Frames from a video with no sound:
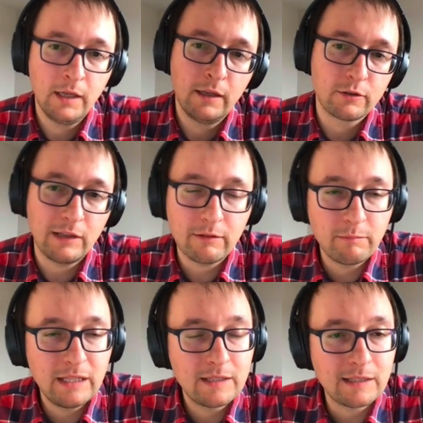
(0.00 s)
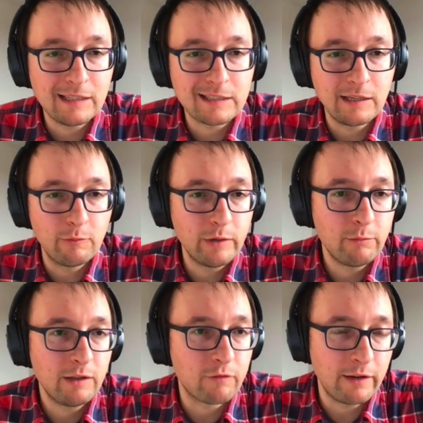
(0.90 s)
So that means it's a
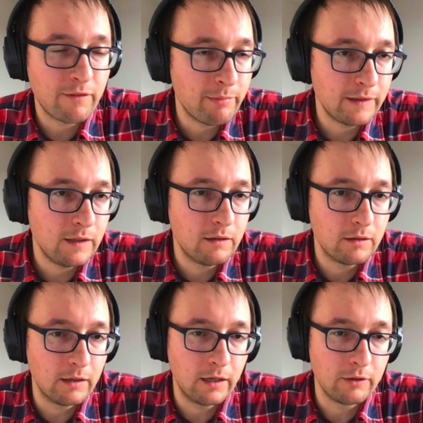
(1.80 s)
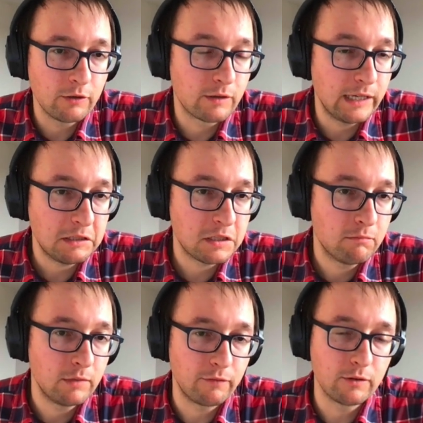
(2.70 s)
win-win for everybody. You get,
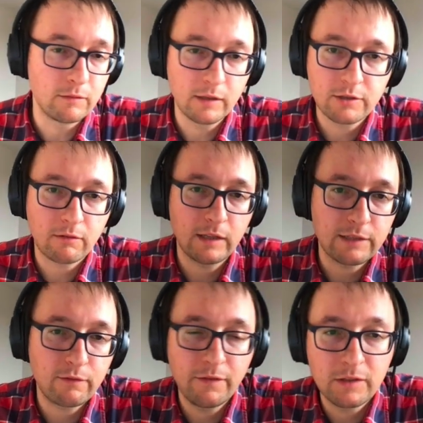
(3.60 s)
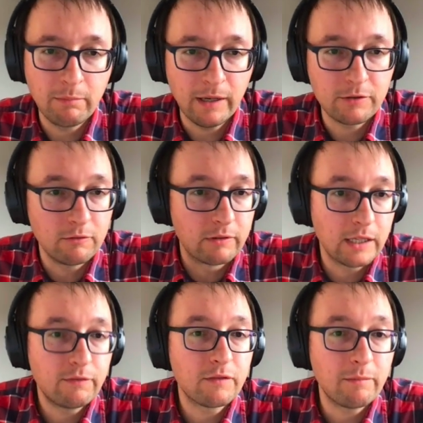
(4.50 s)
if you list your class for £50, you'll
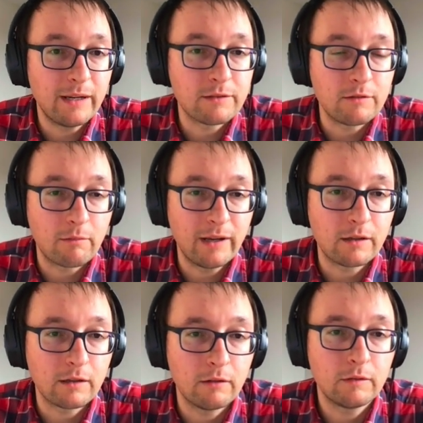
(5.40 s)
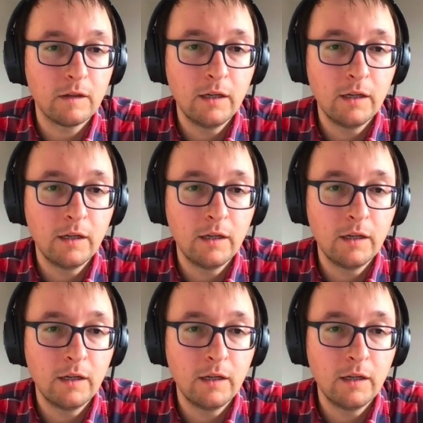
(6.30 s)
get £50 on your bank account.